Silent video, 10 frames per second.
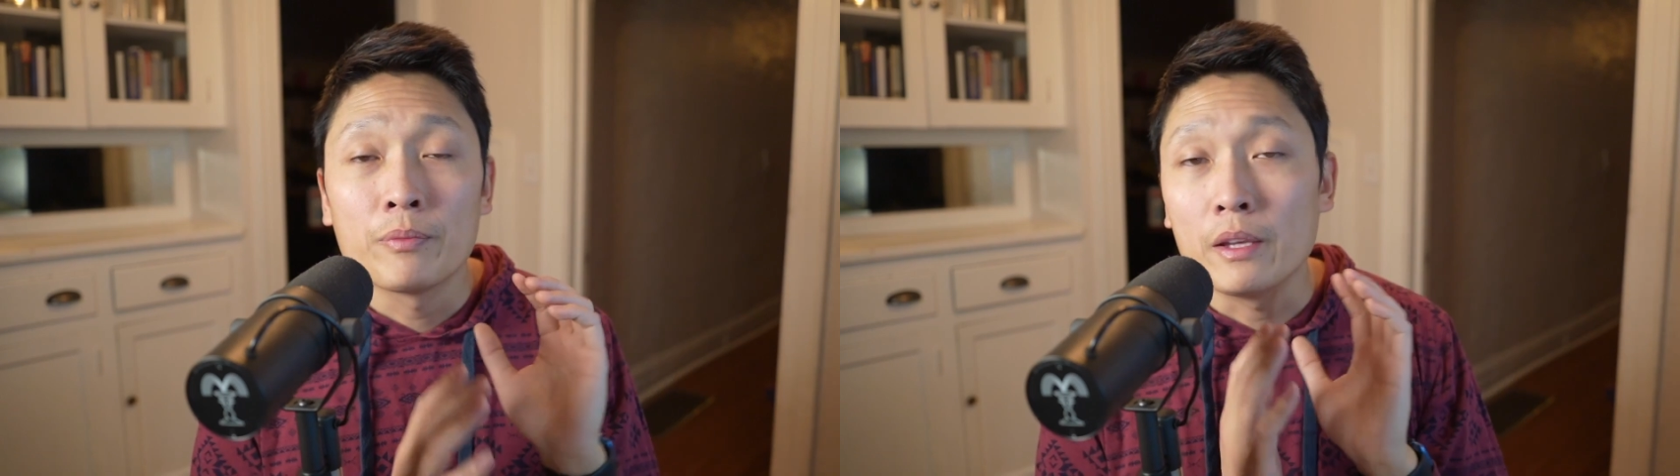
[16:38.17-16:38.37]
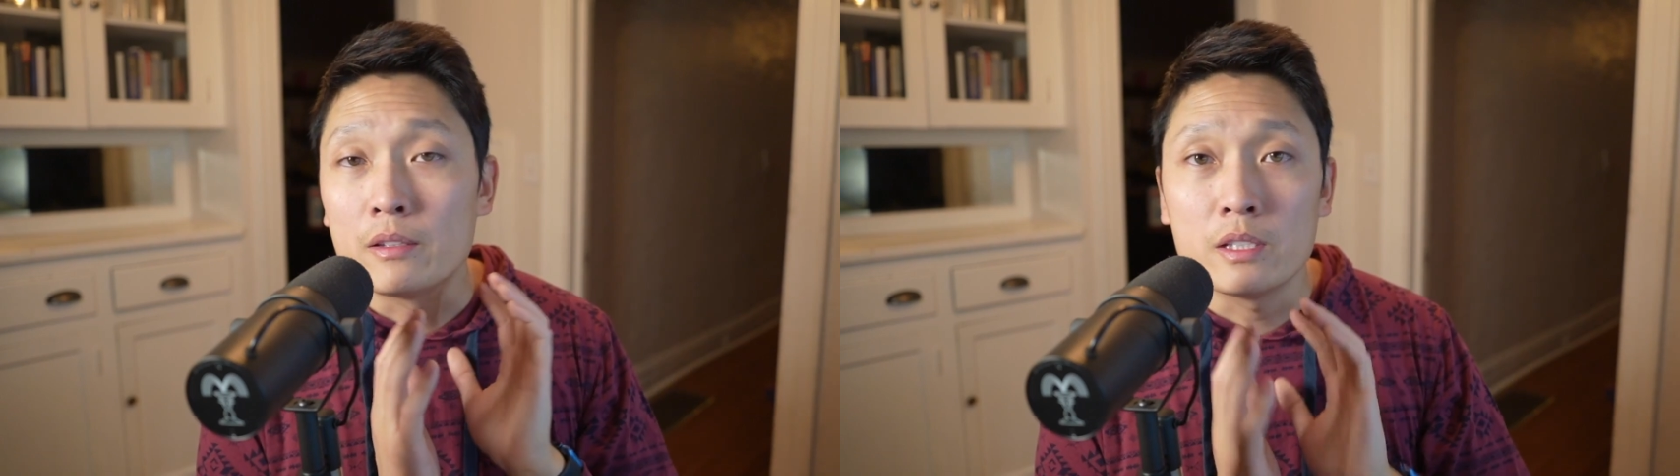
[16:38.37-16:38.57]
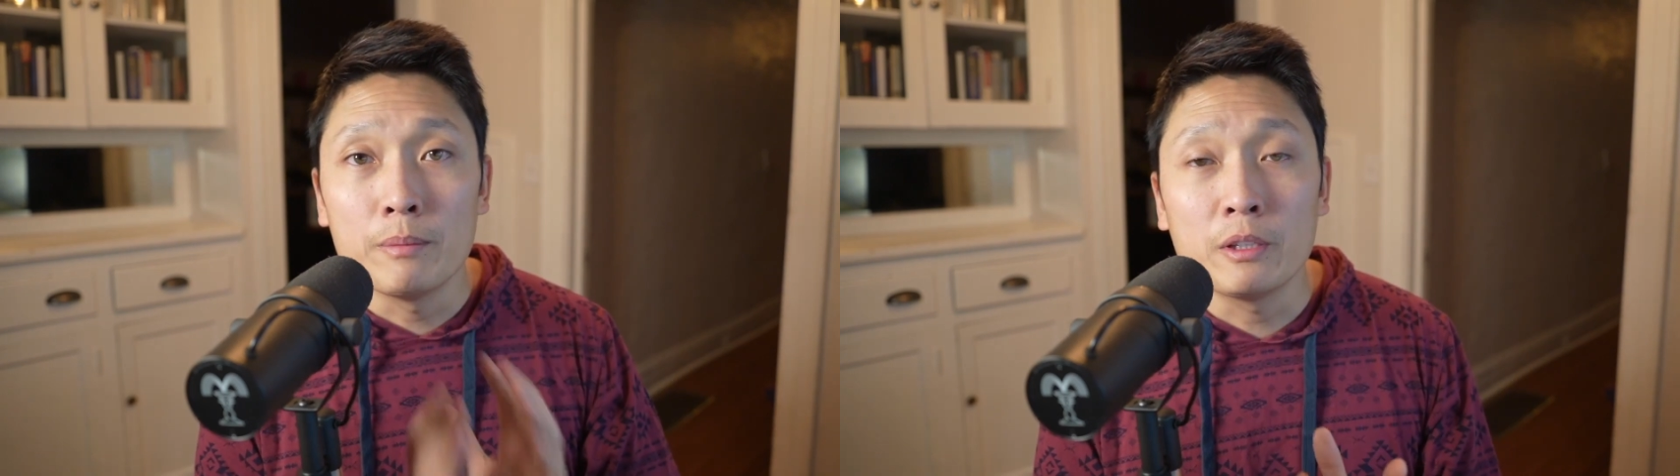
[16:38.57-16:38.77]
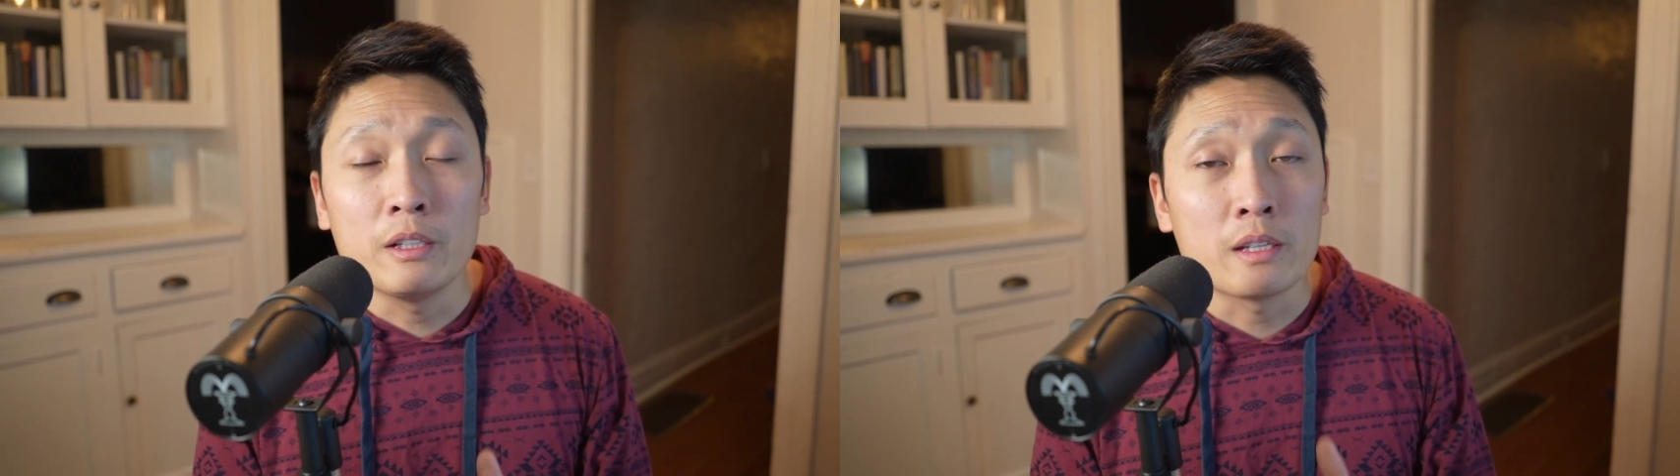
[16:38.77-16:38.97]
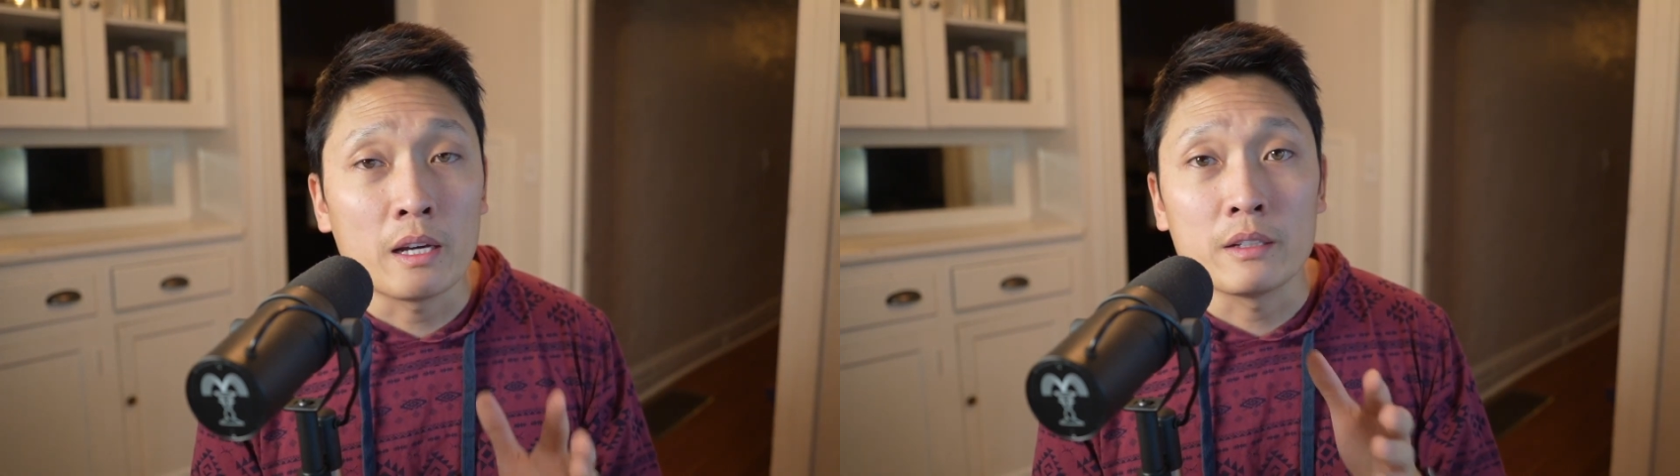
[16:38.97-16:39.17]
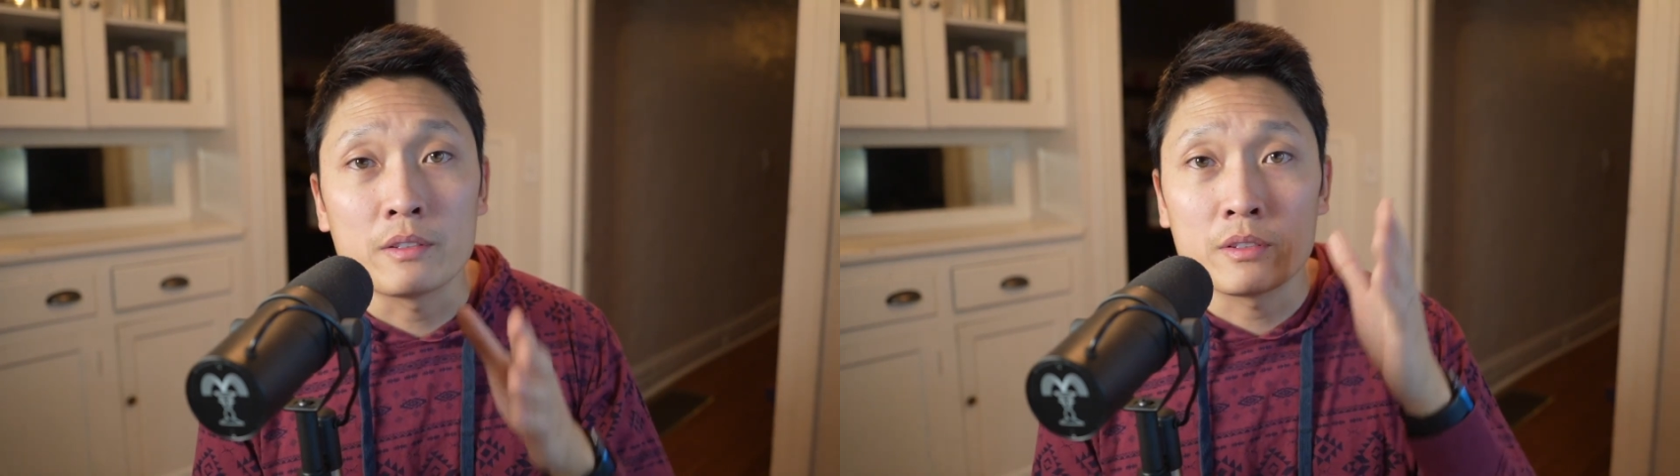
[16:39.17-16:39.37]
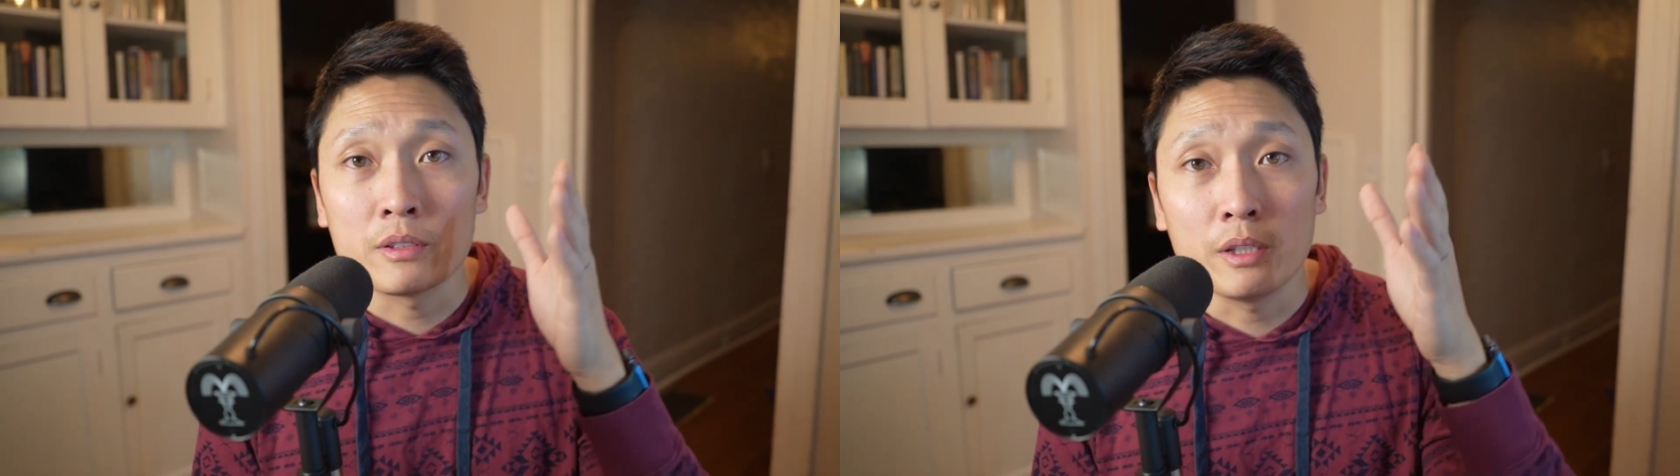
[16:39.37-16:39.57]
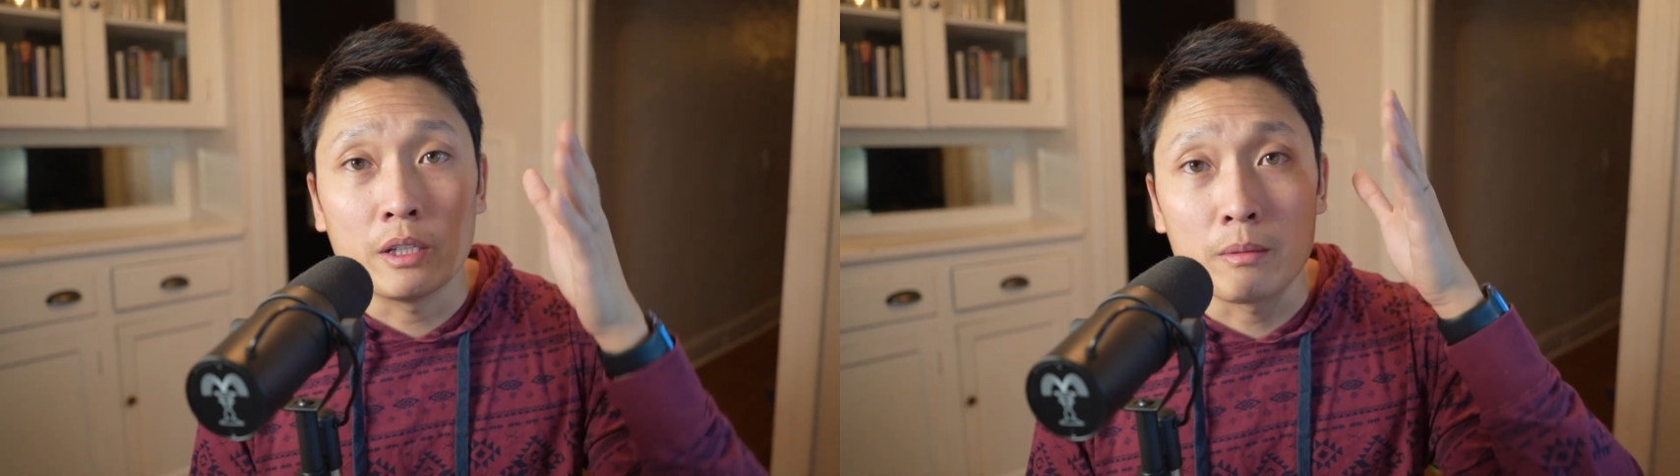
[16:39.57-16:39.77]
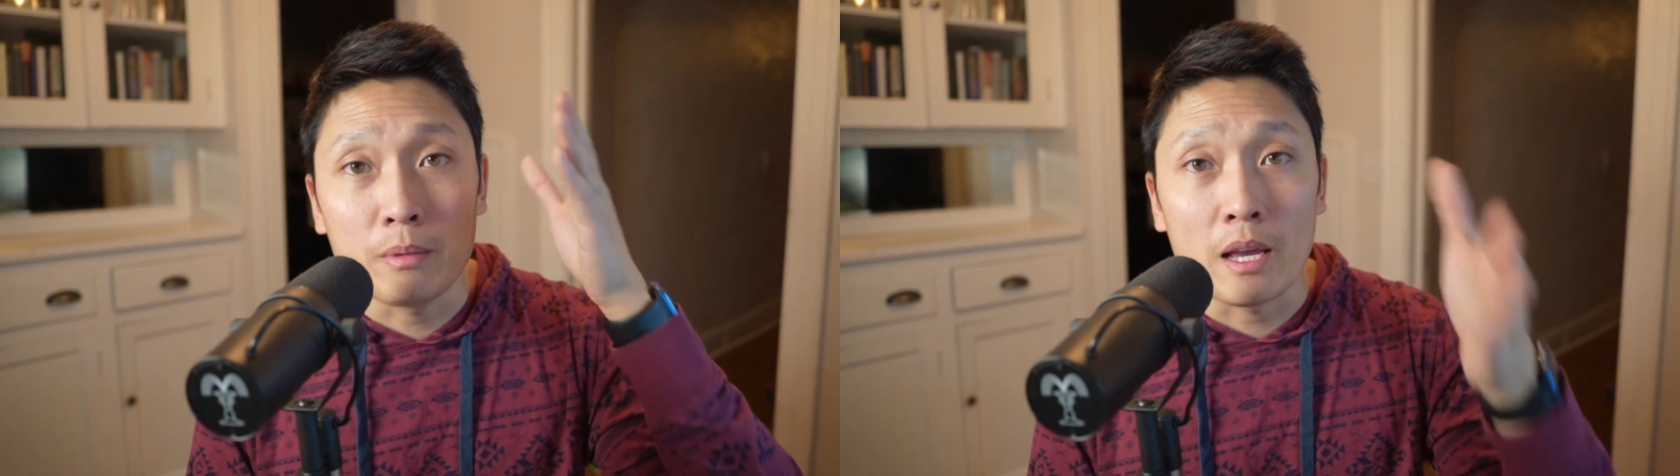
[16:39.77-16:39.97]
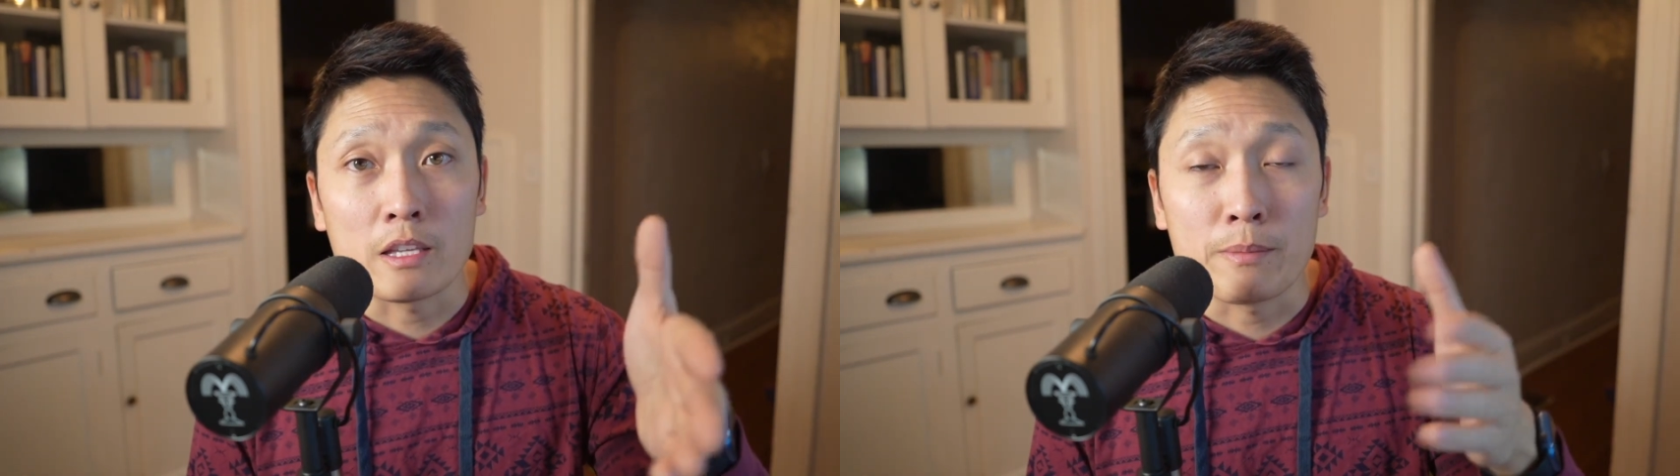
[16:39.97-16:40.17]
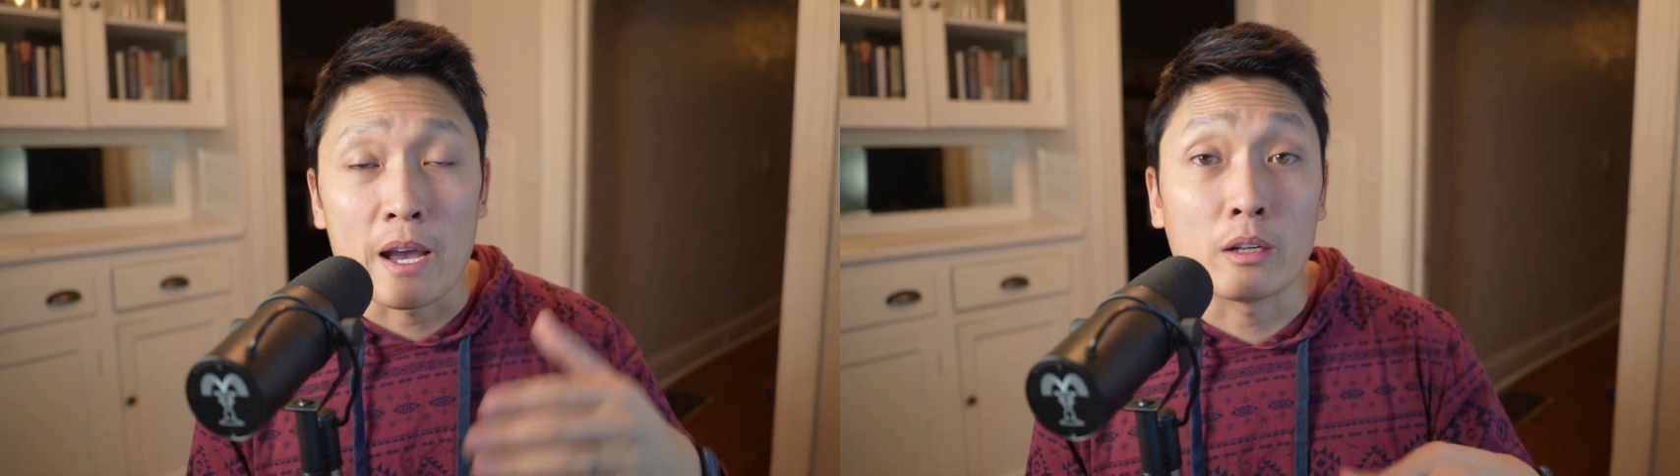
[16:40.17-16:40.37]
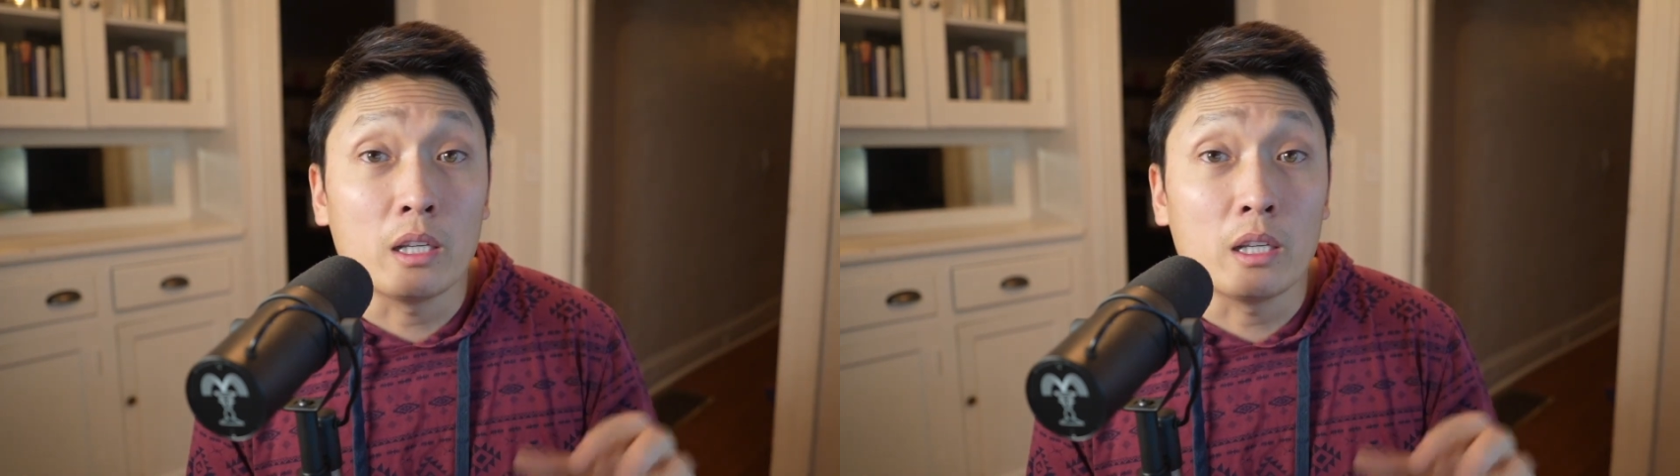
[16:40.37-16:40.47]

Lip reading: it's typically not necessarily going to be as bad.